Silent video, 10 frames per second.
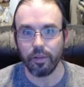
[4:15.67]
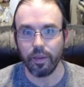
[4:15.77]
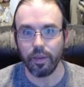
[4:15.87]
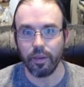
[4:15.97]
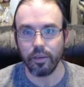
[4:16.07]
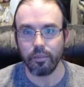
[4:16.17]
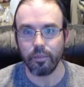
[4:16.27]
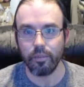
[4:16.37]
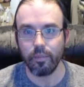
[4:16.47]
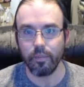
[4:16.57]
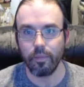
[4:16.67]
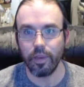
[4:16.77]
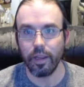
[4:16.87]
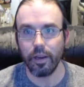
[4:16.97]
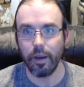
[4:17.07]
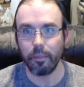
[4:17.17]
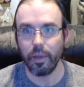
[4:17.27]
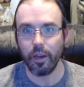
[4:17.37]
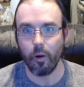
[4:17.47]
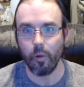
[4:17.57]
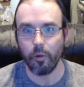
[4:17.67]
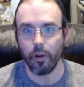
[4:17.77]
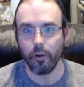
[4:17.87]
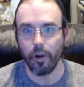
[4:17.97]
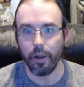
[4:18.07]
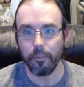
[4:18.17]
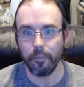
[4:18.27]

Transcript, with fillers: I did did update Armoury Crate.